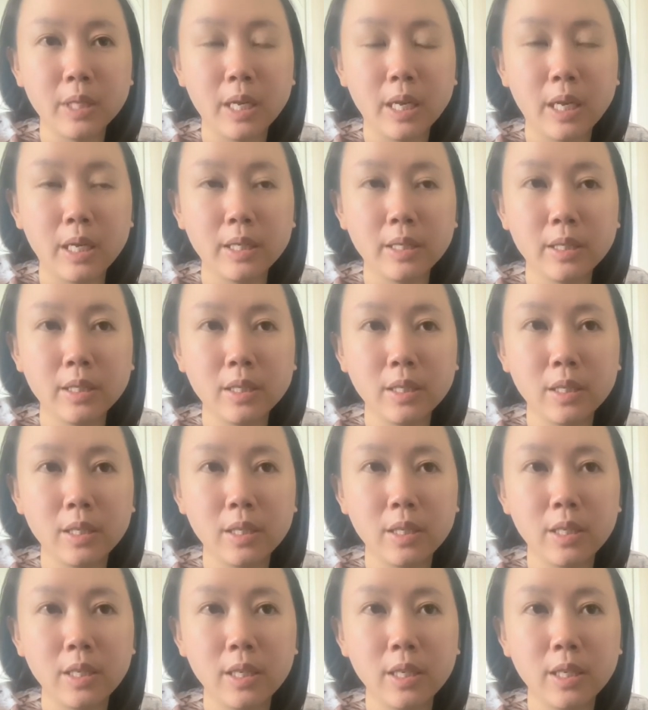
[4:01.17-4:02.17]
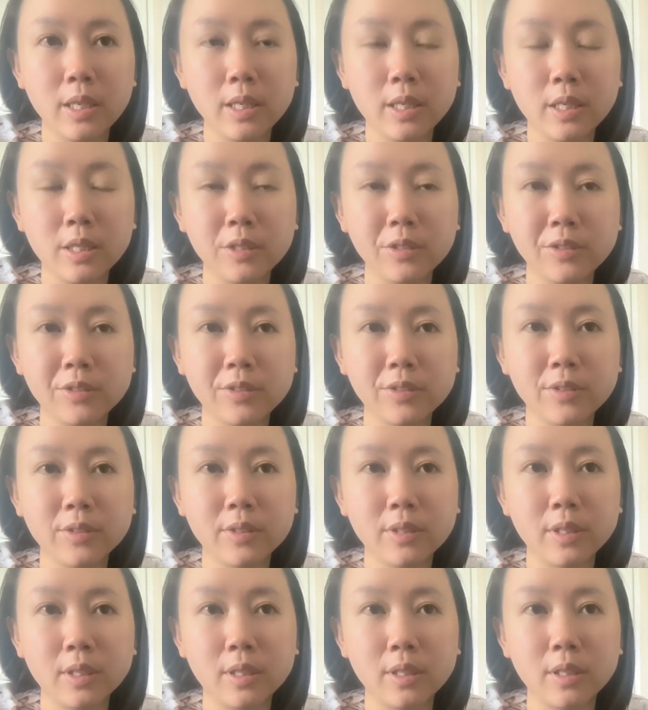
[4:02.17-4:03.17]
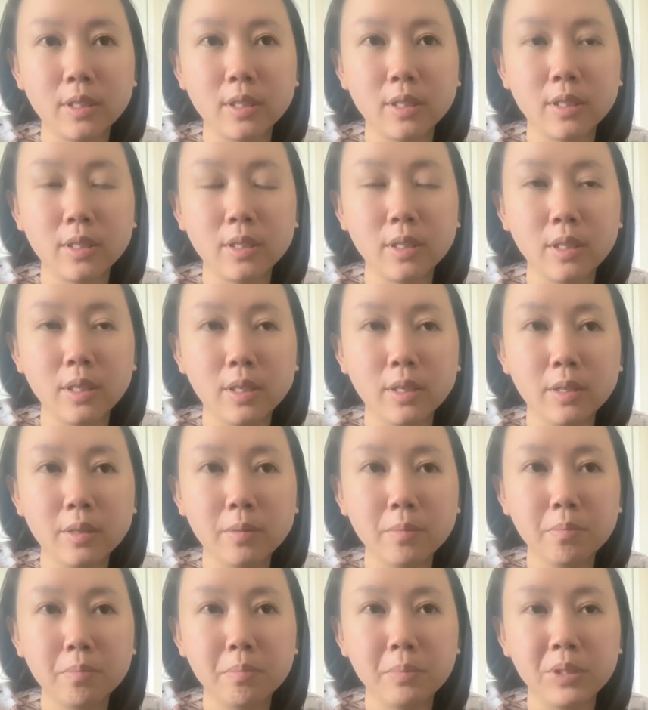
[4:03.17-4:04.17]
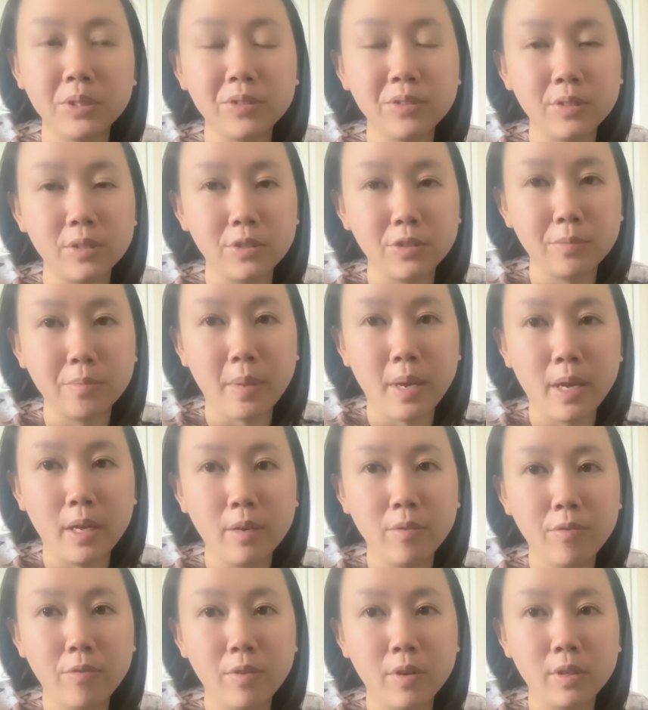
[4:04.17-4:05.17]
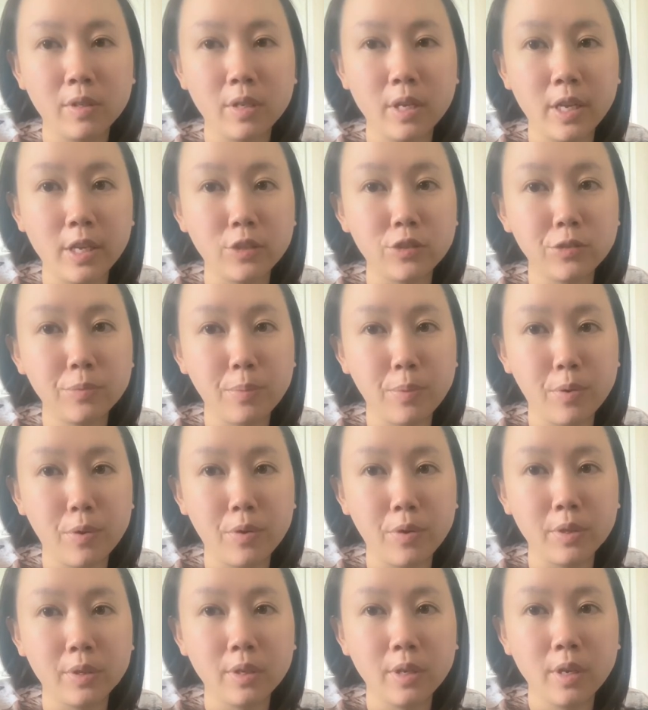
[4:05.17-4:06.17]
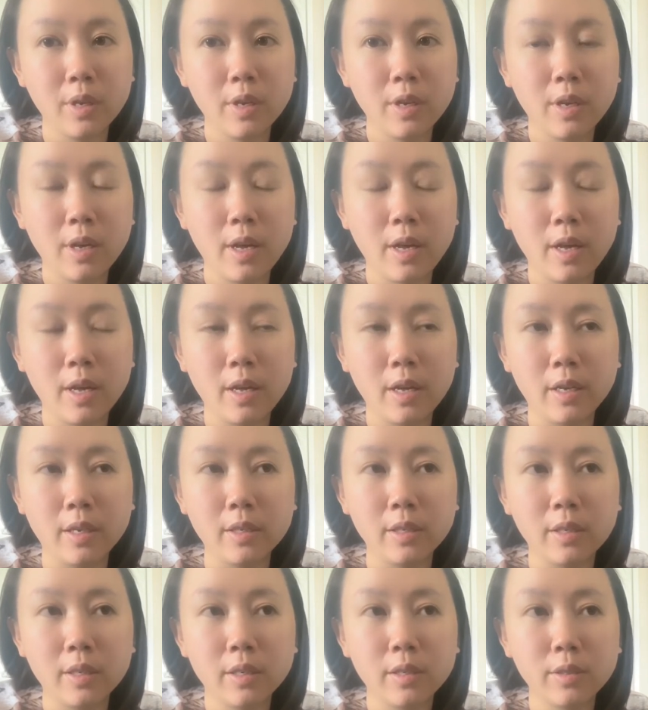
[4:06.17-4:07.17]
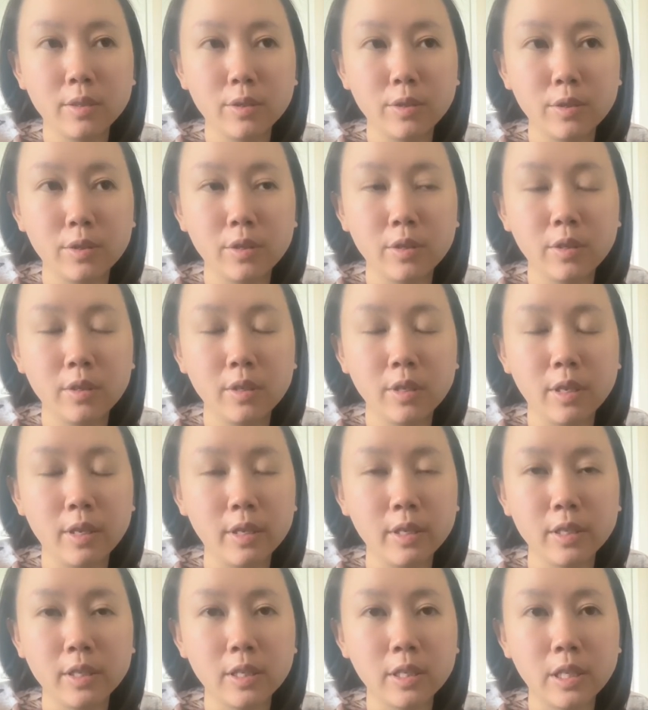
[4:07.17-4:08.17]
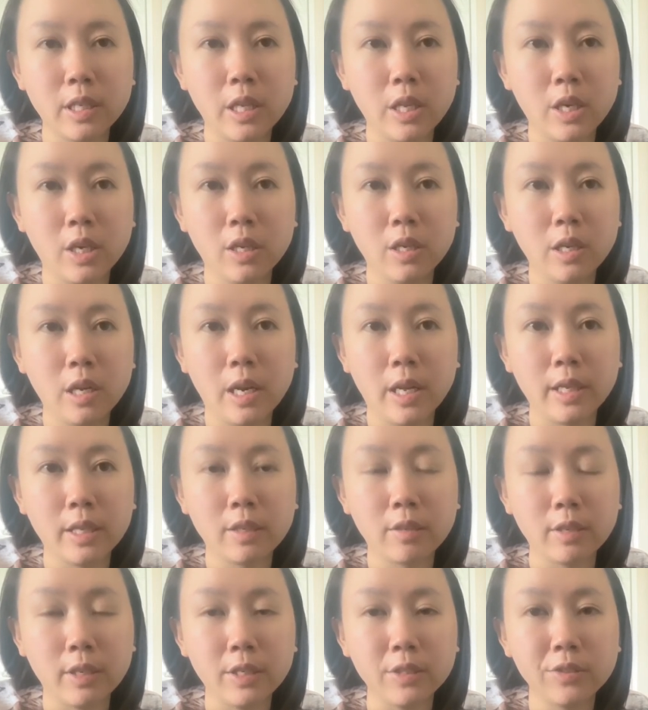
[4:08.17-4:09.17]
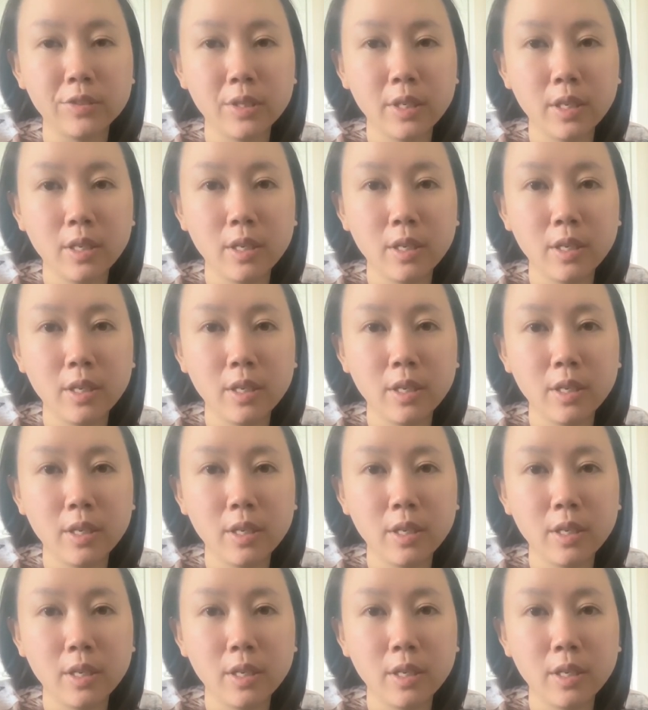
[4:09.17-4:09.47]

he is the businessman for the export, and you know, like he earned like crazy,